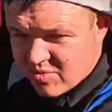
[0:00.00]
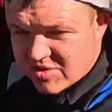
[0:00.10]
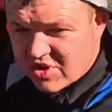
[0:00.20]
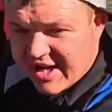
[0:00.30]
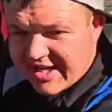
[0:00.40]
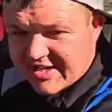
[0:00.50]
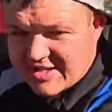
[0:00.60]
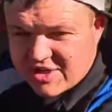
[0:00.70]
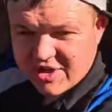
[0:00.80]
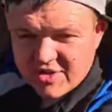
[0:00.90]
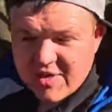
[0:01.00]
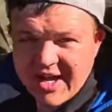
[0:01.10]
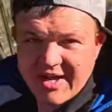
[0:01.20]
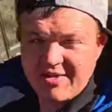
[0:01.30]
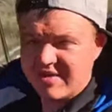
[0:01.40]
we'll try to get this turned
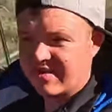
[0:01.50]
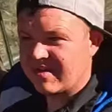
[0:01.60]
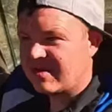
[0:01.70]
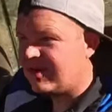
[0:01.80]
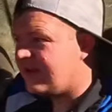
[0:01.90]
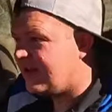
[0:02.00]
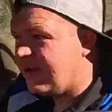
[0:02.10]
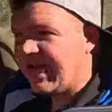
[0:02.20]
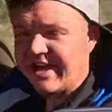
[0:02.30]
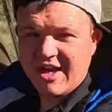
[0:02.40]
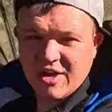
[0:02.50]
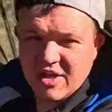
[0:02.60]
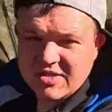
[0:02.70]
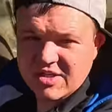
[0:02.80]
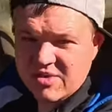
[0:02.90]
around and get
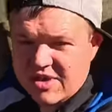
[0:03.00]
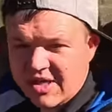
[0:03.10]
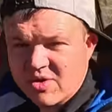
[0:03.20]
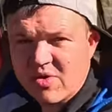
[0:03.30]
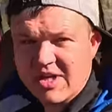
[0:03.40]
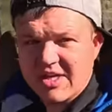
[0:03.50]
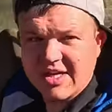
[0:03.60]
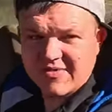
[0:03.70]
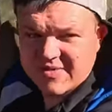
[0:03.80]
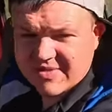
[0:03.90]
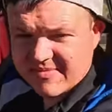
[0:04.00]
hooked to it on the wheel lift.